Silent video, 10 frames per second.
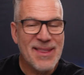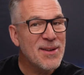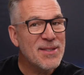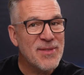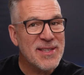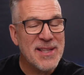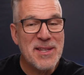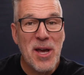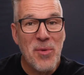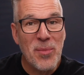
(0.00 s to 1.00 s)
Those of us that
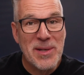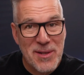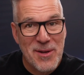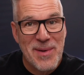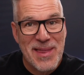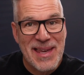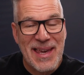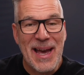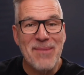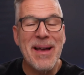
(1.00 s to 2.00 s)
know what we're doing with
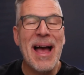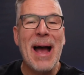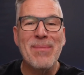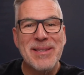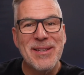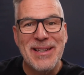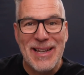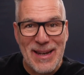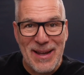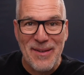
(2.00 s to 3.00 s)
Ecamm absolutely
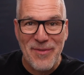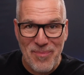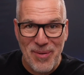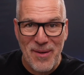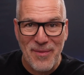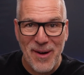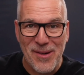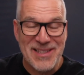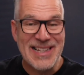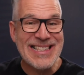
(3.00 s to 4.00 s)
love
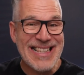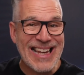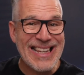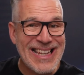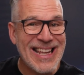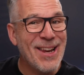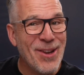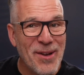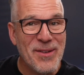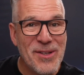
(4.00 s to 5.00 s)
profiles. And sadly, a
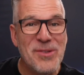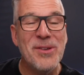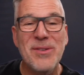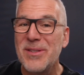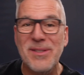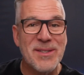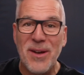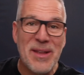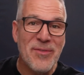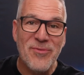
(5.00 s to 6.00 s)
lot of new users
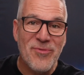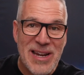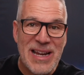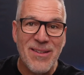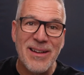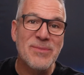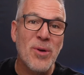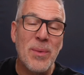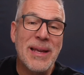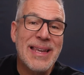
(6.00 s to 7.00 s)
don't even realize
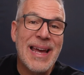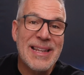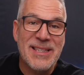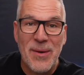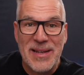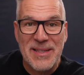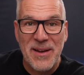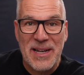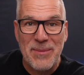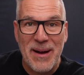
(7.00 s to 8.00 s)
what we're getting so
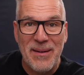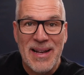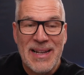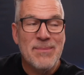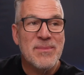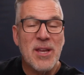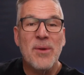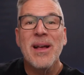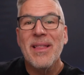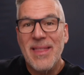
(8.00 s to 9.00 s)
excited about. So
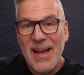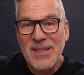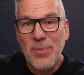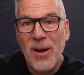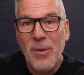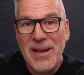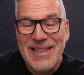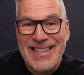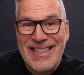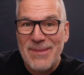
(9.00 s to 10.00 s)
that's why I wanted
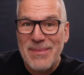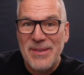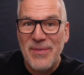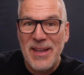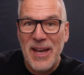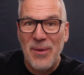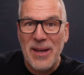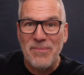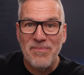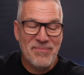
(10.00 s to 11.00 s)
to slip this video
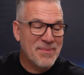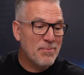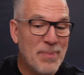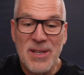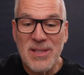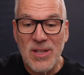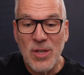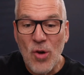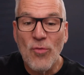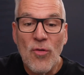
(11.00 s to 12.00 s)
in, because
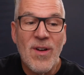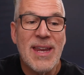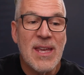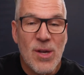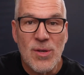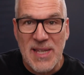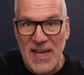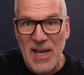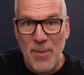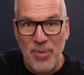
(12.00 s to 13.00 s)
you're already using a